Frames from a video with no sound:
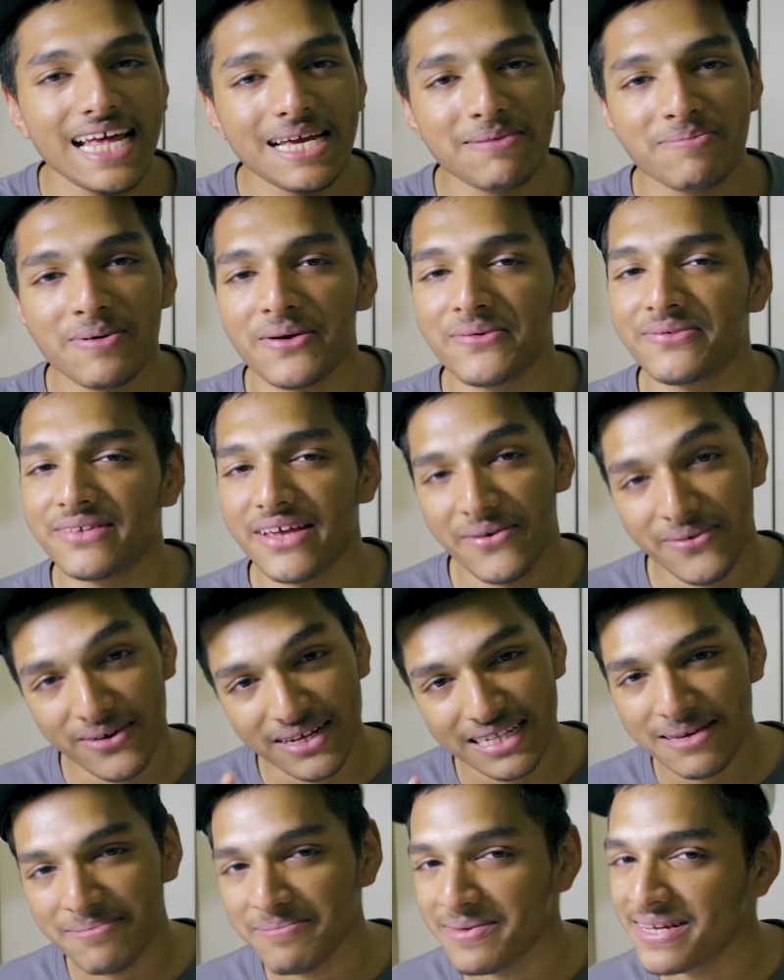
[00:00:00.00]
like button, that
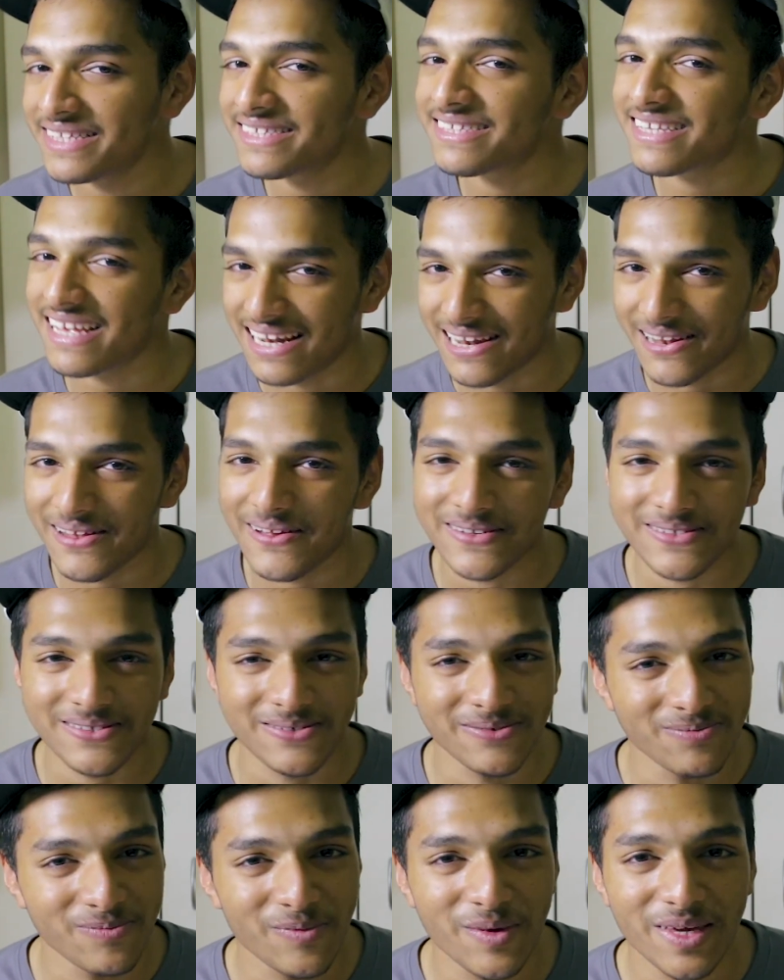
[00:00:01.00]
really means a lot
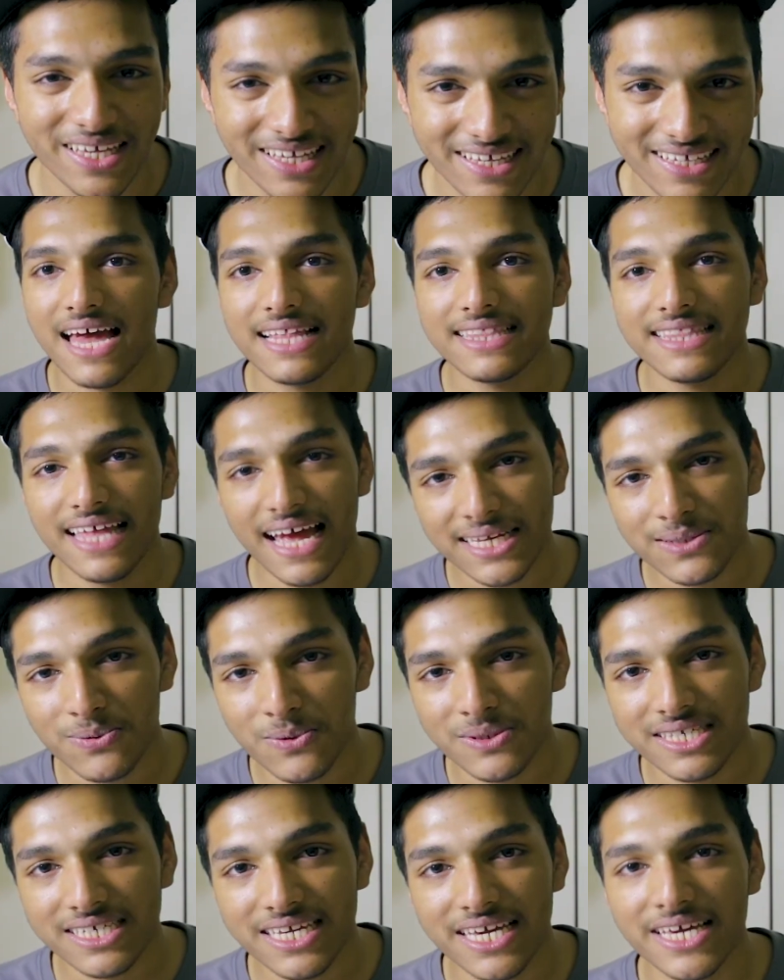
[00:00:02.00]
to me. And thanks
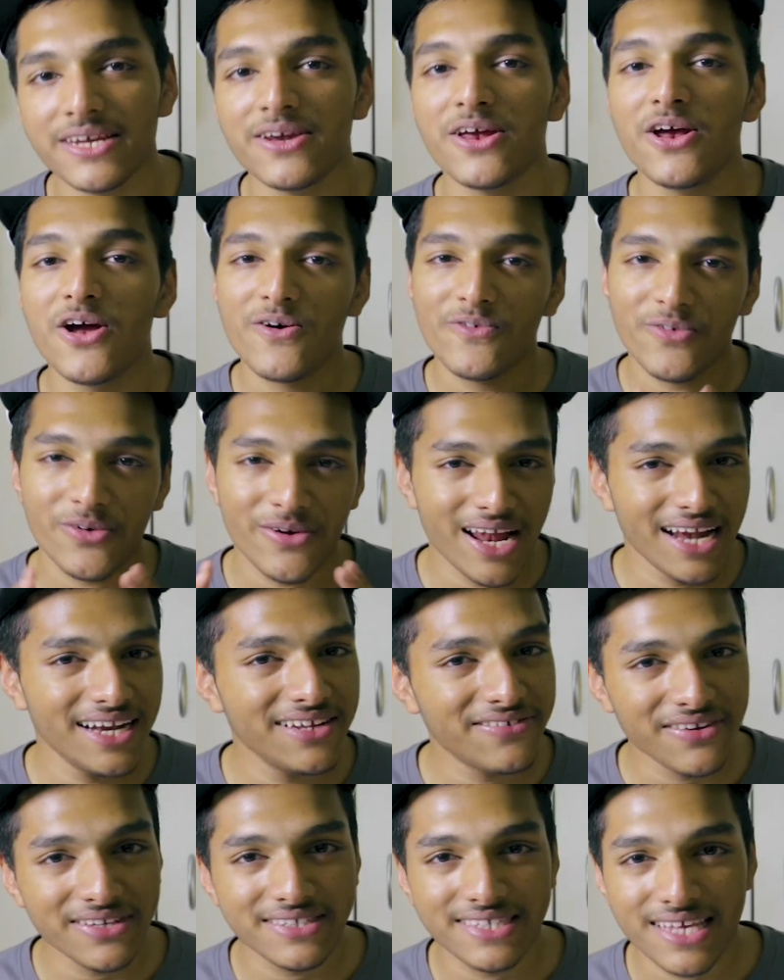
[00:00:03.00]
once again for
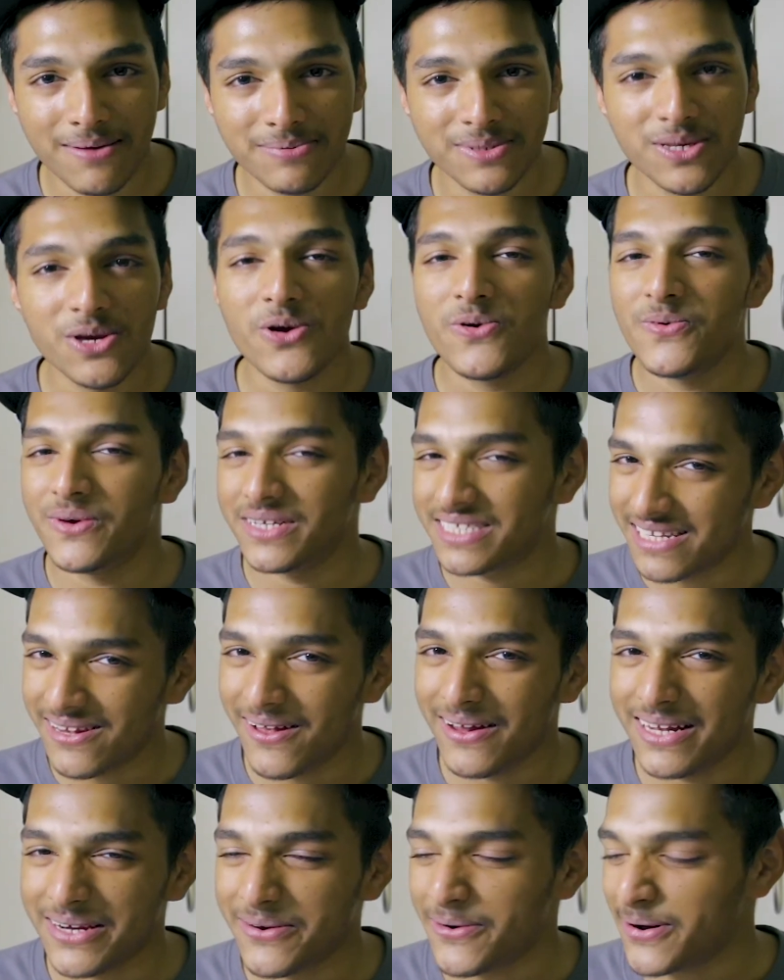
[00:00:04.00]
93 subs, we're
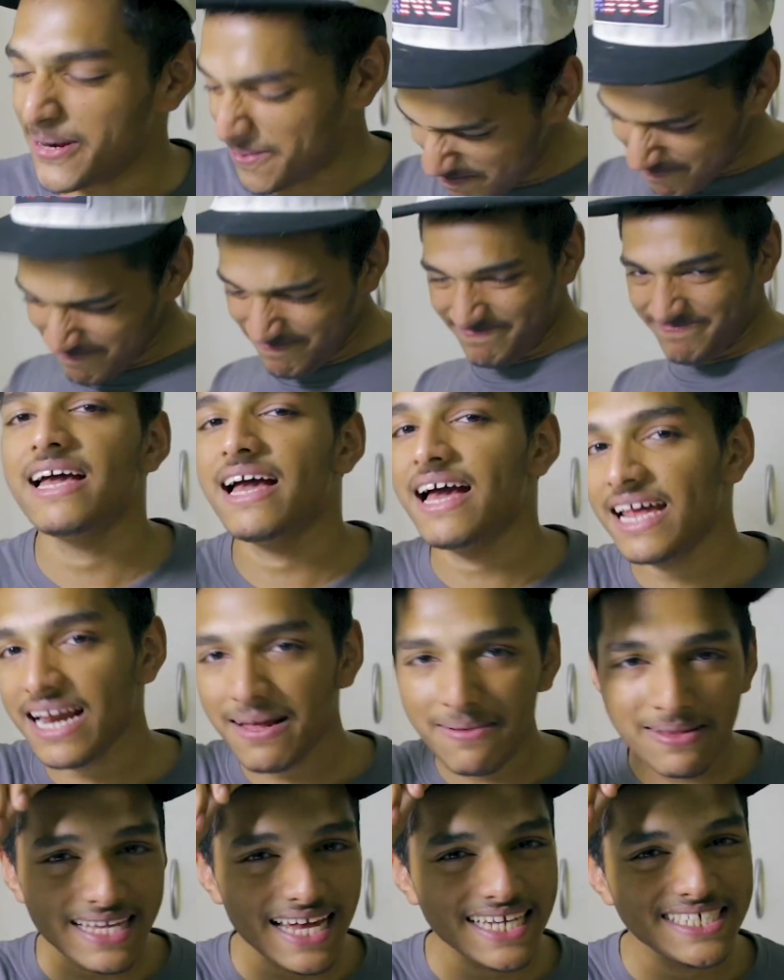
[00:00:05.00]
slowly growing. And I
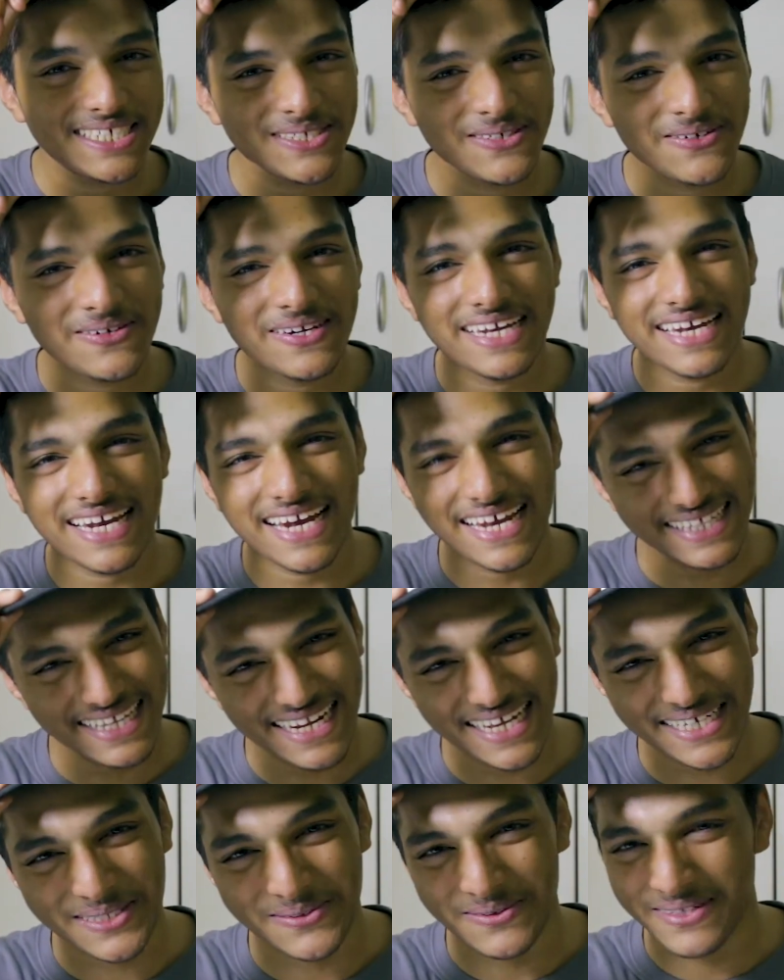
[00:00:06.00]
will catch you in the
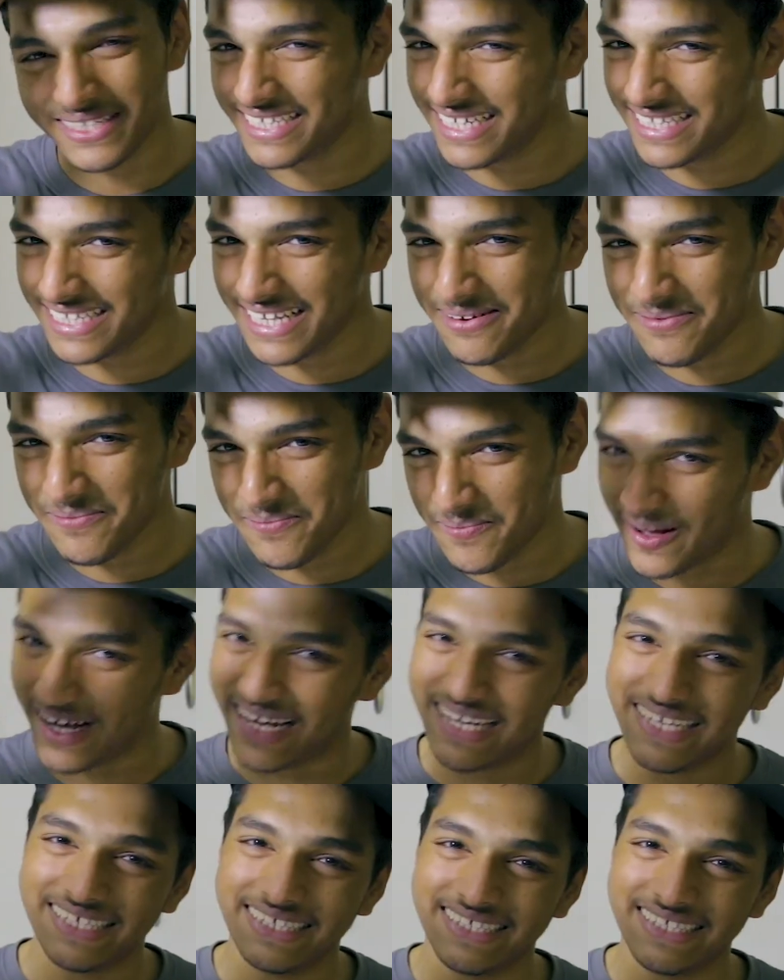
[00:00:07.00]
next one. Till then, bye.